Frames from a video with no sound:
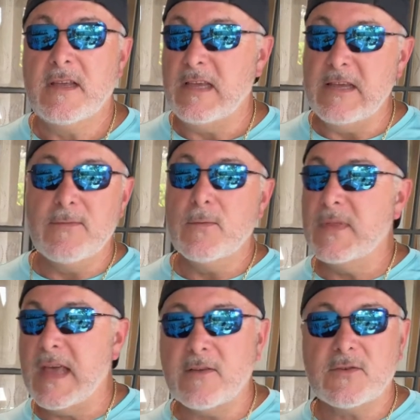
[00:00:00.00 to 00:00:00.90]
even
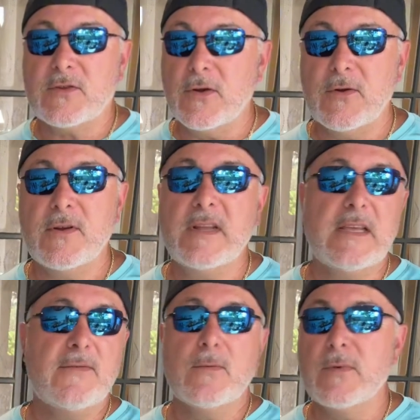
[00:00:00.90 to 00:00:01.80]
without stirring,
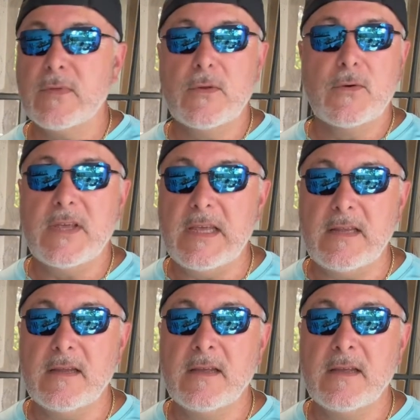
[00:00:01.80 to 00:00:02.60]
even with no heat